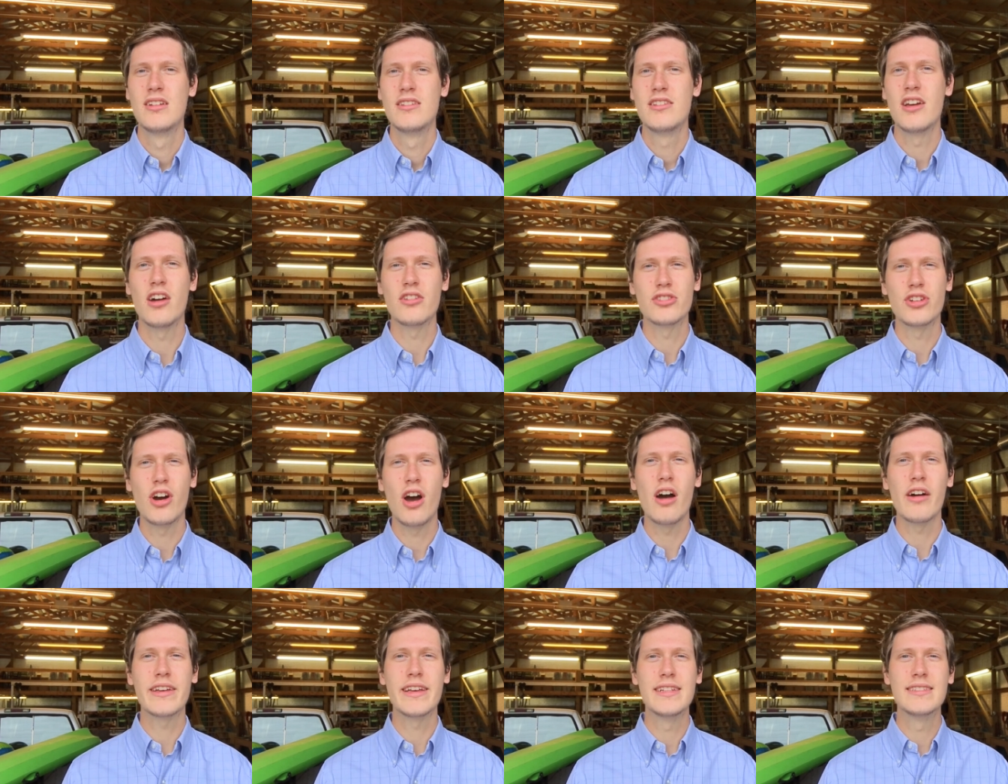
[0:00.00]
Dr.
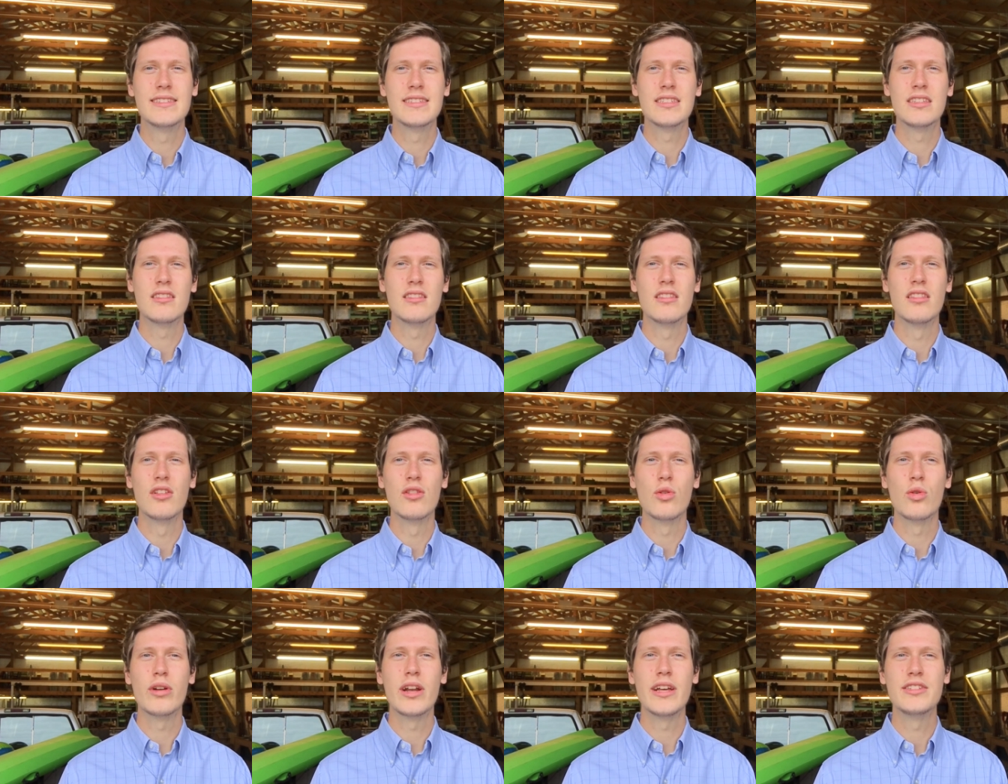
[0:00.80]
Hawkins, the
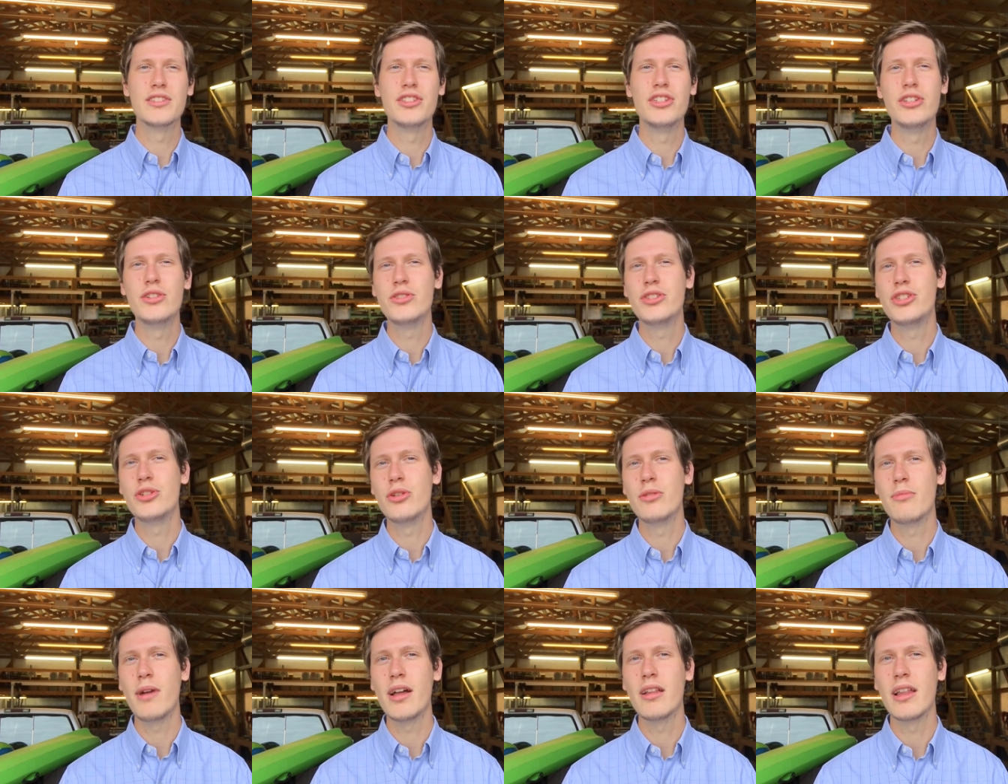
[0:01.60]
Lord has used you
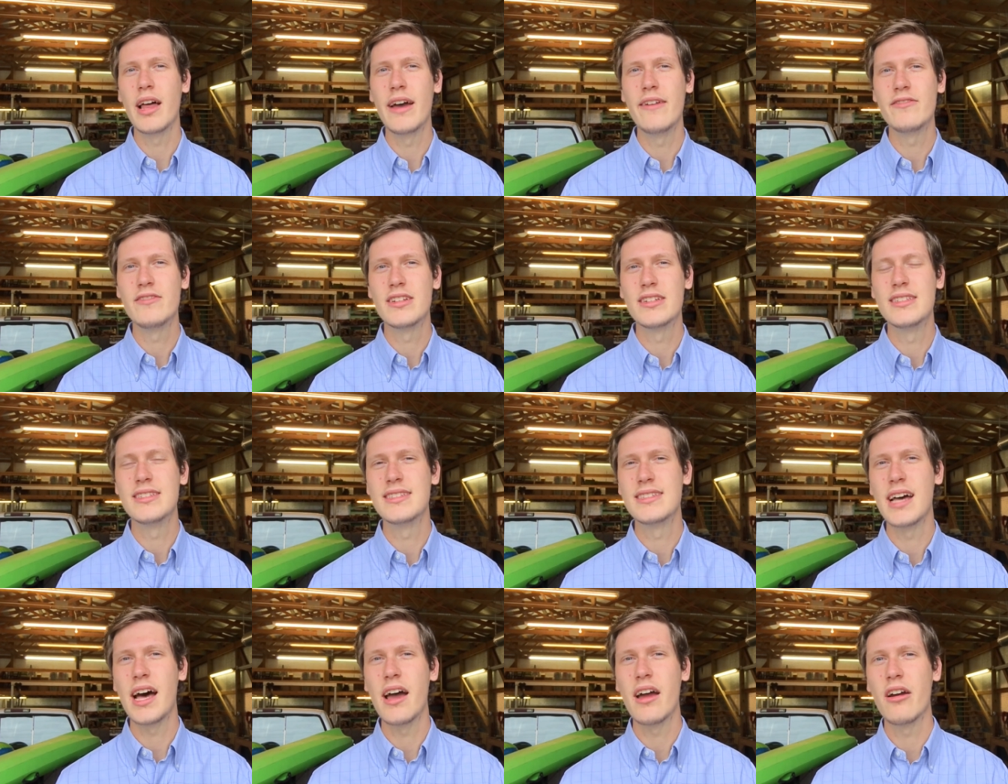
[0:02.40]
in my life to
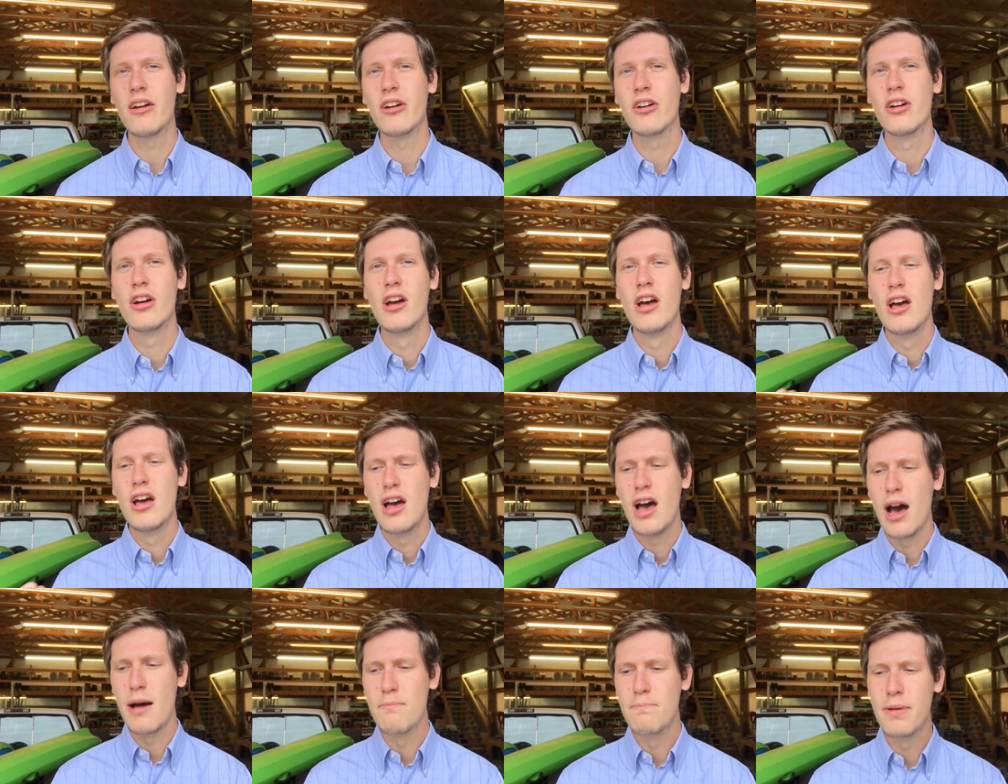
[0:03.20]
desire
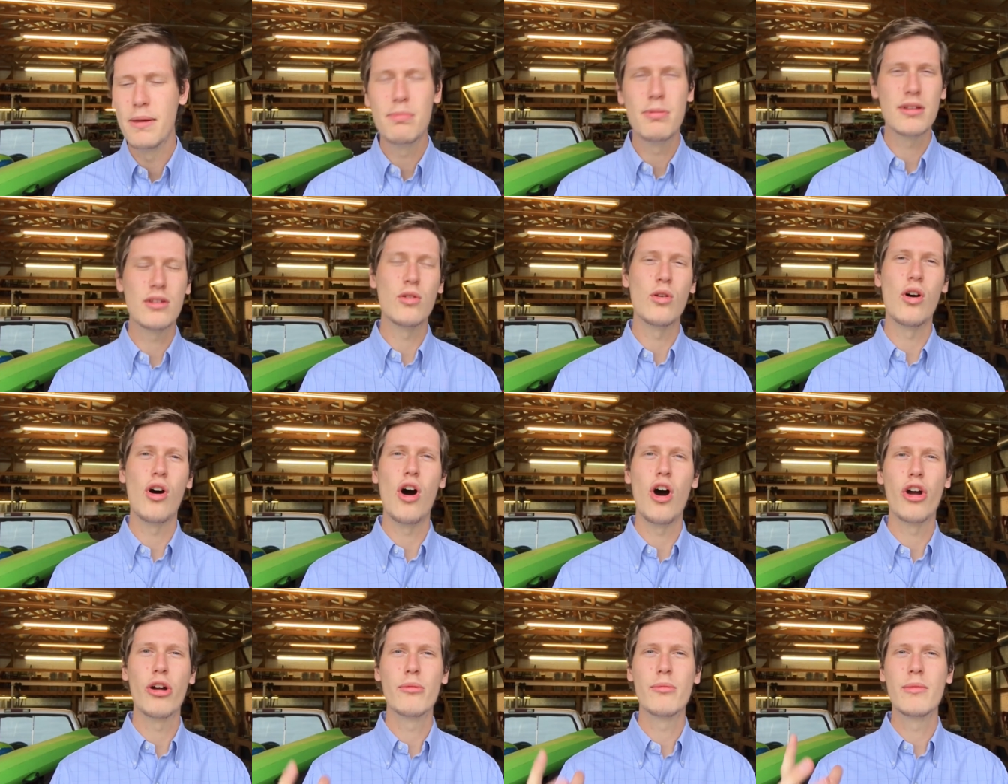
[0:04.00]
a biblical
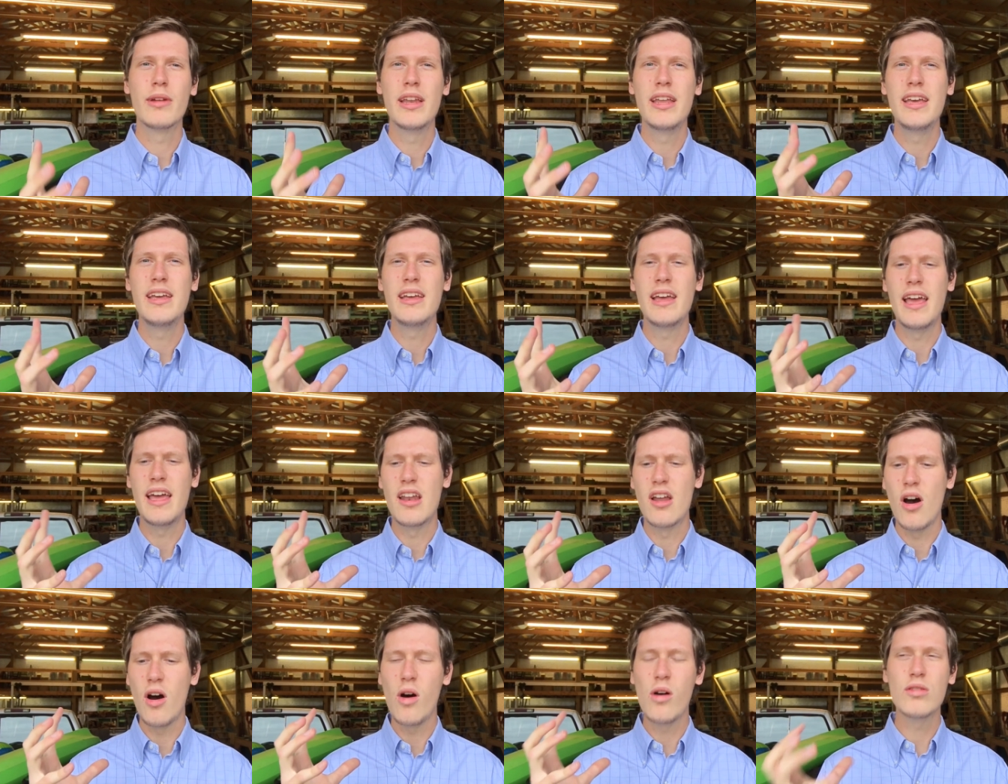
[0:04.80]
harmony in
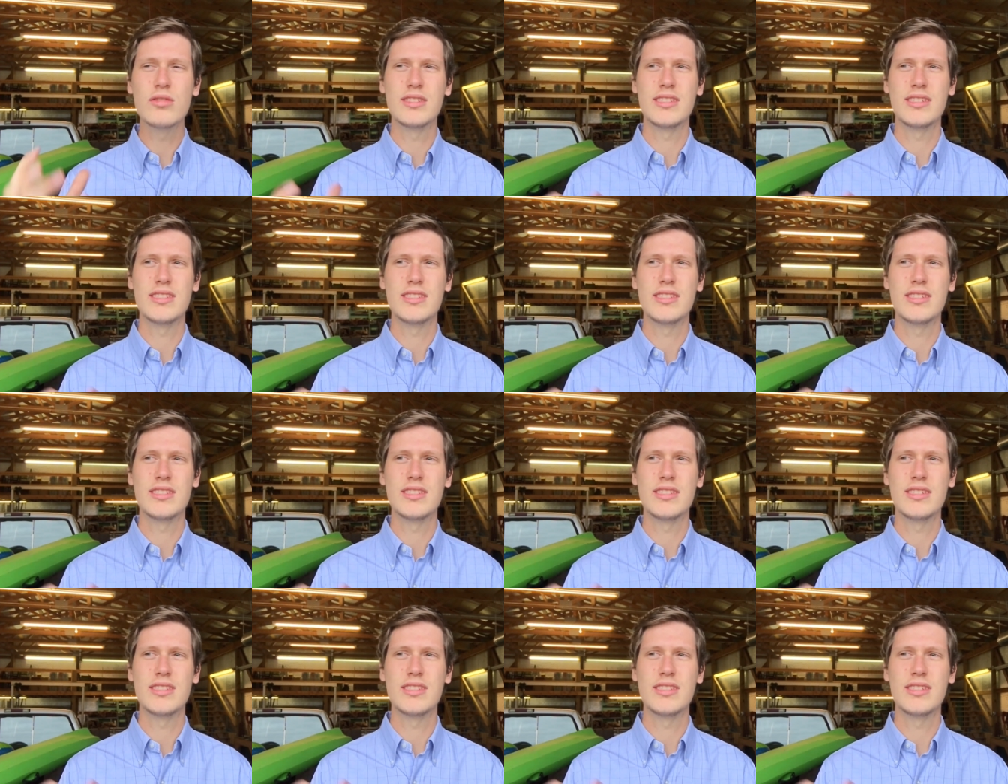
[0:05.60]
all